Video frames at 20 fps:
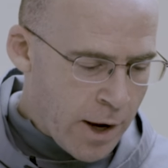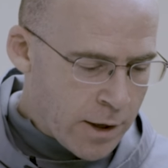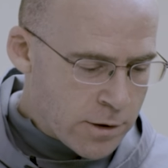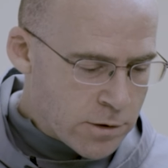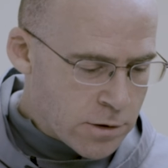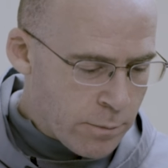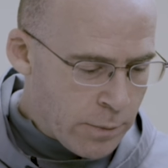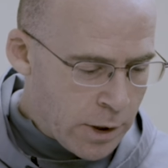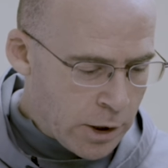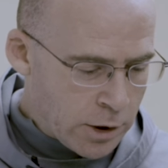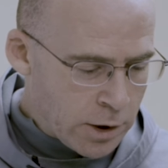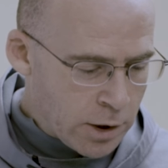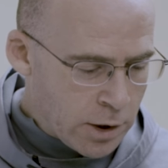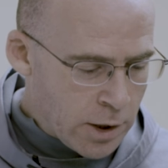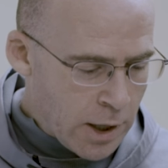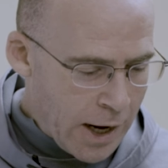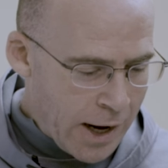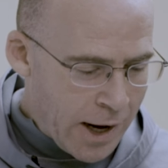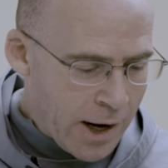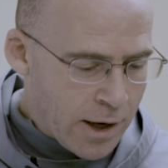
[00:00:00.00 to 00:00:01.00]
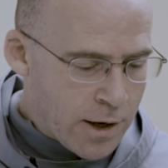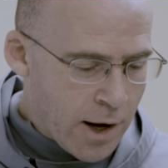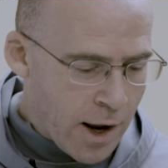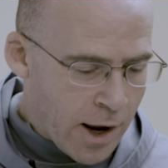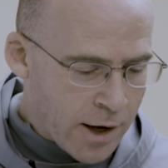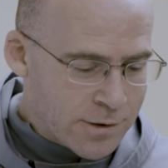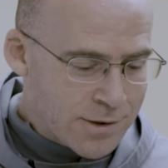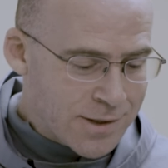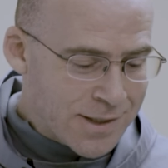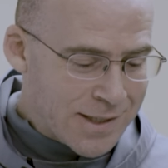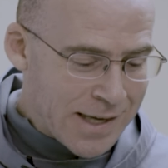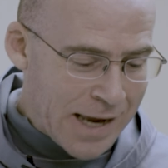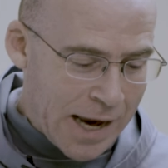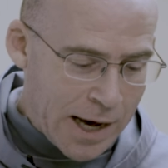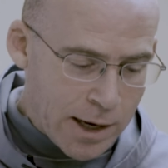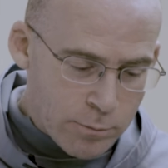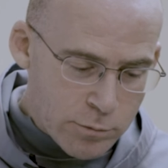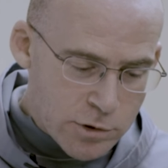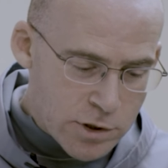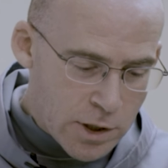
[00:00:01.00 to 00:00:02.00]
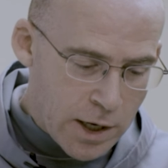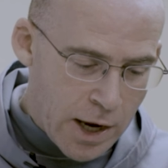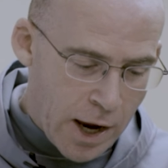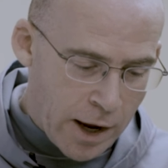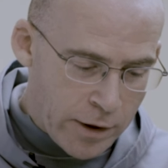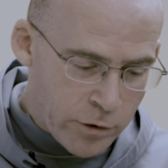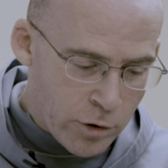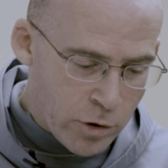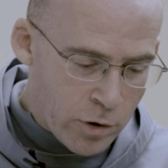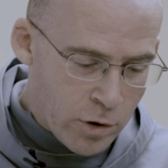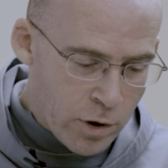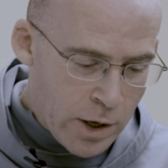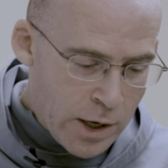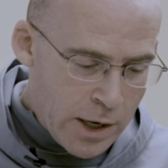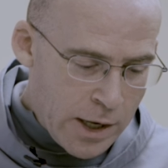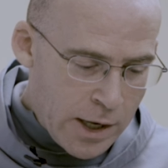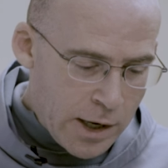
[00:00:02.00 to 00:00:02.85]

Maximilian and Hess came together,